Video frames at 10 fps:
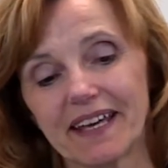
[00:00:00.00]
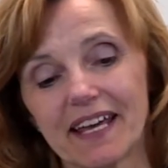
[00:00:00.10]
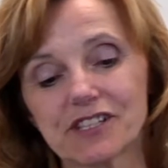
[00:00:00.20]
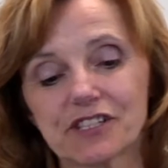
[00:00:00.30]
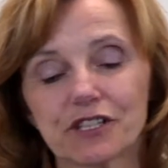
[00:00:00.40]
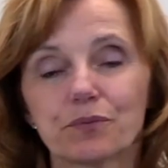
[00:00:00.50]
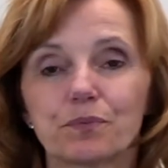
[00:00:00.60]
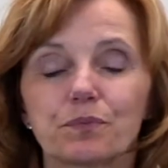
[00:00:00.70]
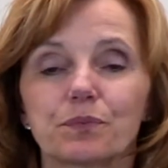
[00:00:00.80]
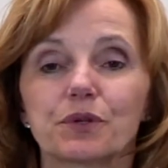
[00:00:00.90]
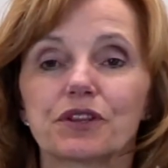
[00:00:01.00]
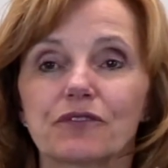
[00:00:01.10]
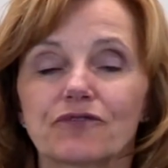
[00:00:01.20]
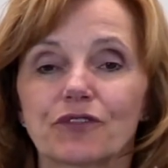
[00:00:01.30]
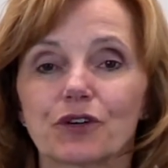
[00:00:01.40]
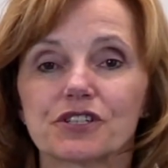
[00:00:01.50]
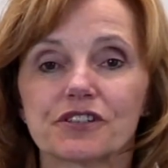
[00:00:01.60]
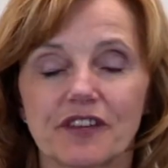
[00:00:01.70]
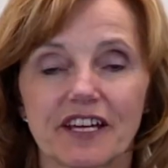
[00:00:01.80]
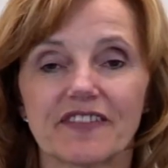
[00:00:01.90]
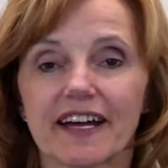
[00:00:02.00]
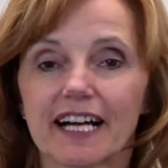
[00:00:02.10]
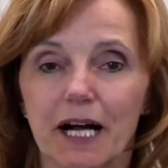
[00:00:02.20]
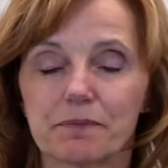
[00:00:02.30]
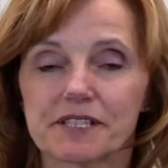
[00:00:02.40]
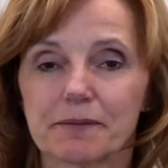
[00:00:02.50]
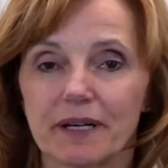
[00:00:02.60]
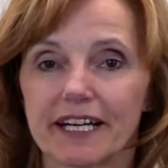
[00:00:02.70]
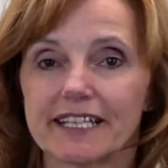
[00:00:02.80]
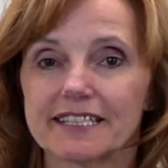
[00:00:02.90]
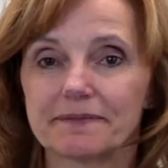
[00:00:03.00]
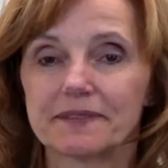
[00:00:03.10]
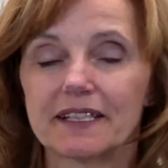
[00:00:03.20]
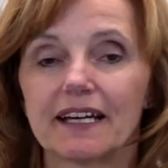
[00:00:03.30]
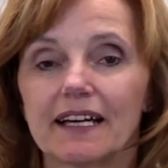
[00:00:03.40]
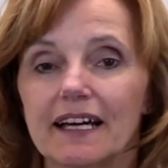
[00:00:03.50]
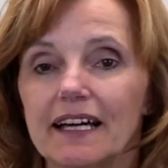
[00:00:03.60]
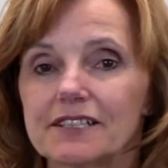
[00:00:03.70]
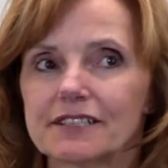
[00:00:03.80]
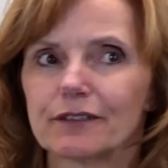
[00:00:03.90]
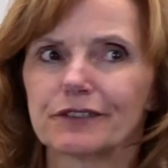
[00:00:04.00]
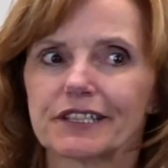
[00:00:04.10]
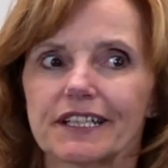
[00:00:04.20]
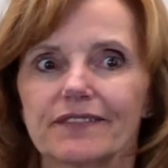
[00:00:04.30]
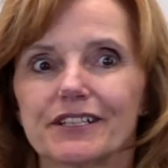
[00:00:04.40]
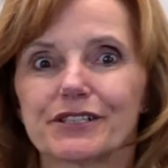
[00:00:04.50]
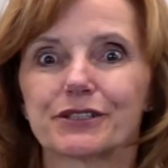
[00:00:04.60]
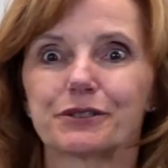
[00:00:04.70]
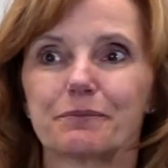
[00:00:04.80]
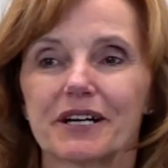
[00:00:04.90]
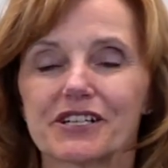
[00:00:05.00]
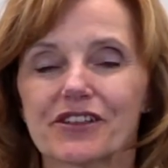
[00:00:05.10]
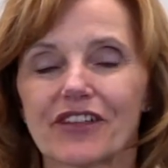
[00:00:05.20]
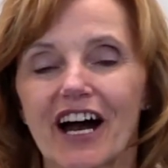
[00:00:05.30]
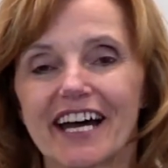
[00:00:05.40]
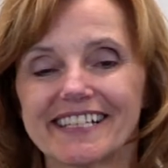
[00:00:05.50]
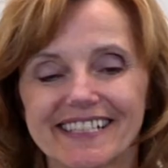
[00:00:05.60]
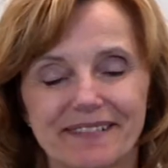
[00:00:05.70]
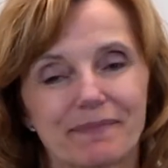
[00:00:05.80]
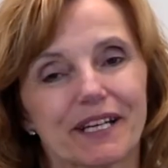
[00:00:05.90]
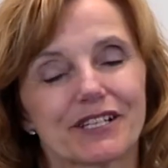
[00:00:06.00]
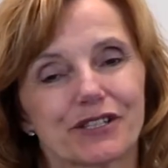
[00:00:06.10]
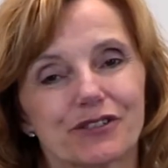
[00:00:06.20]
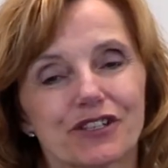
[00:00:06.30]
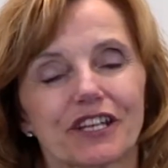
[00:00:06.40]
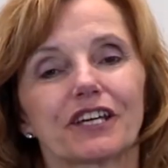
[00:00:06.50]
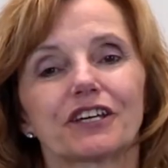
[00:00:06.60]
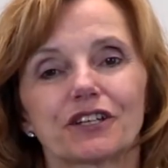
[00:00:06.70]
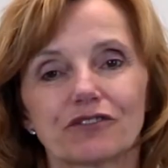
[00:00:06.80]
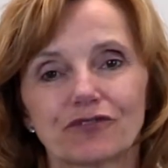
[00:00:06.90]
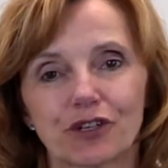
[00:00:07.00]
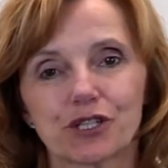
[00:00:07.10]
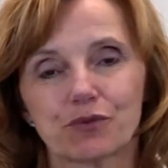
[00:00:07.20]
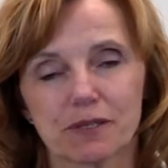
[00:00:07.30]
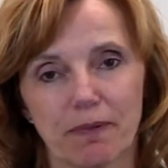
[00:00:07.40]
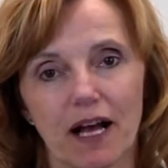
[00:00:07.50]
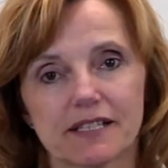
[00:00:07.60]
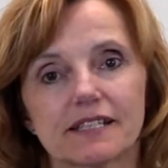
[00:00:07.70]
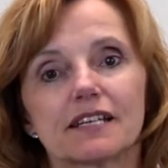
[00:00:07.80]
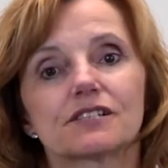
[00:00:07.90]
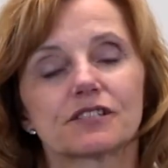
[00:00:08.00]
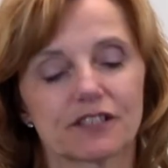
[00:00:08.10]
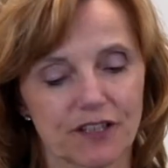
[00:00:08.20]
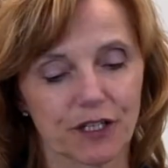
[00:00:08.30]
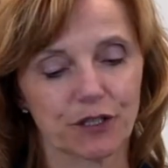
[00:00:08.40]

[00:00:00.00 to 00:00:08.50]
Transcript: answer with the first thing that comes to mind, and don't give it too much thought, because usually your first response is the